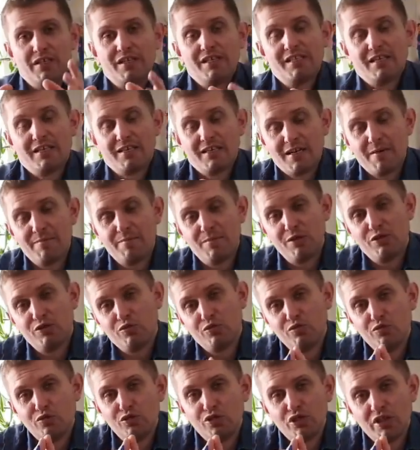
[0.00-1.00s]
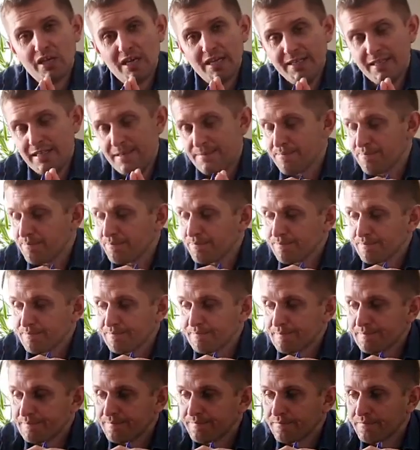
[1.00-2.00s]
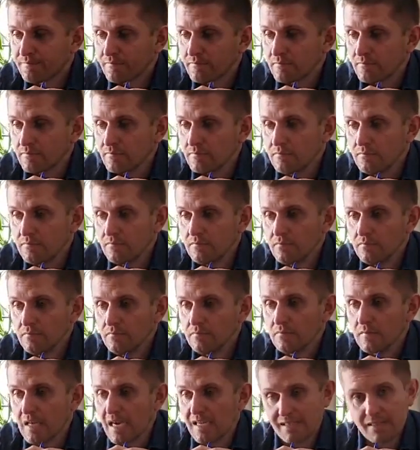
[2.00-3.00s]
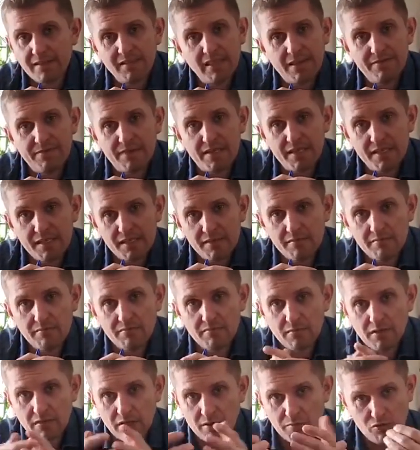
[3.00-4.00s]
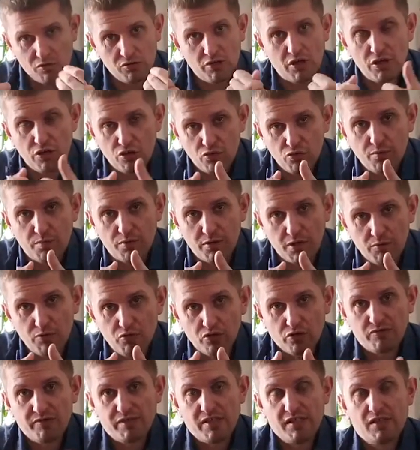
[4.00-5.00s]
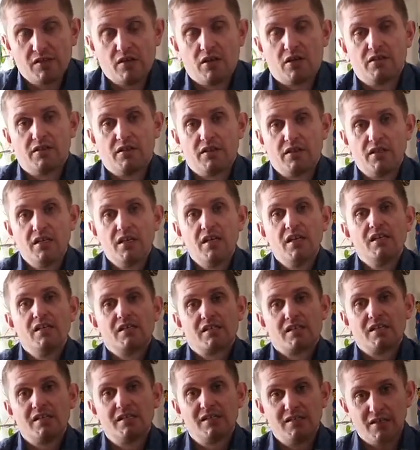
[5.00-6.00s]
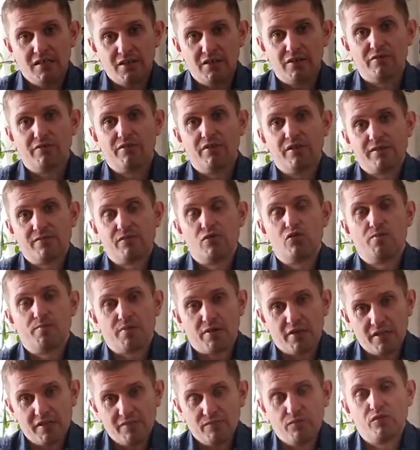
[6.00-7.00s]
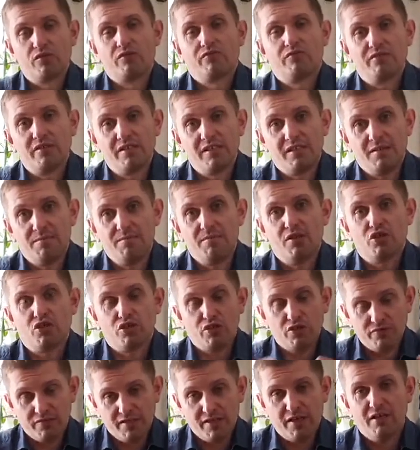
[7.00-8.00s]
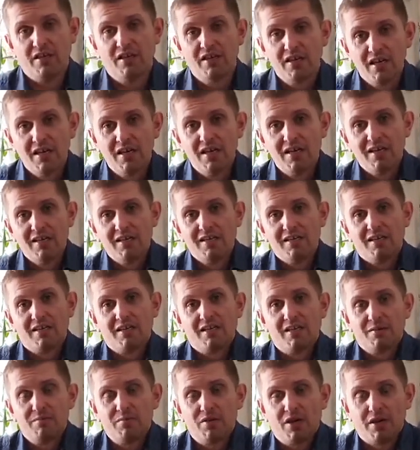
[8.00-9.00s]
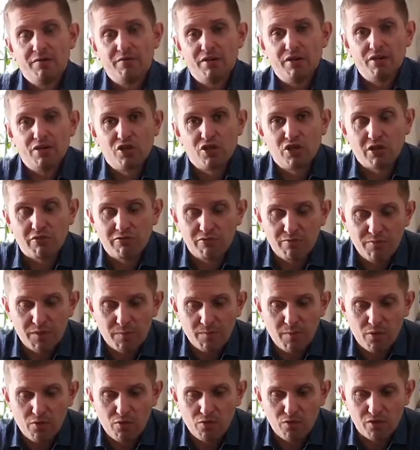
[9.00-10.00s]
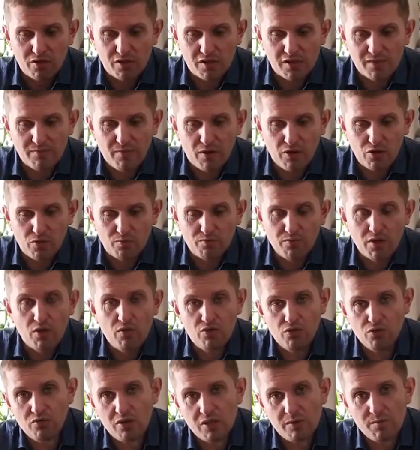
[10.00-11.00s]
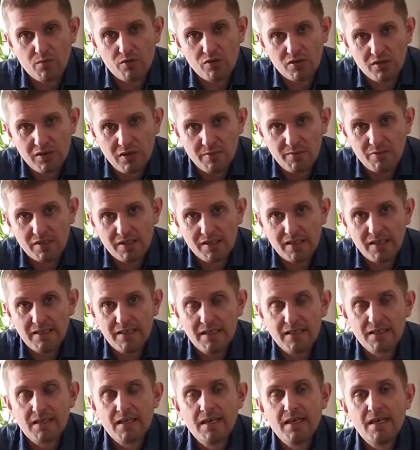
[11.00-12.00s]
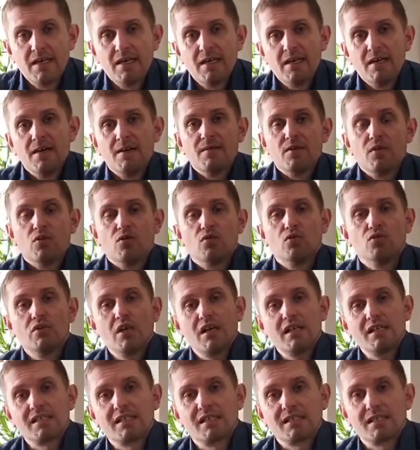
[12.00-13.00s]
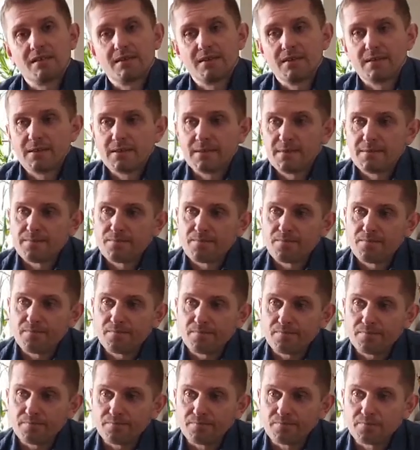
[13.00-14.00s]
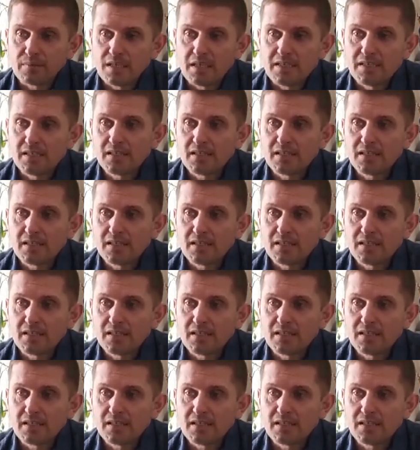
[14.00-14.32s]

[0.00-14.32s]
have concentrated the manufacture on to themselves all world powers worry about the people at us simply is not present at us because of that will rise. Economy people will elementary will not freeze it to come.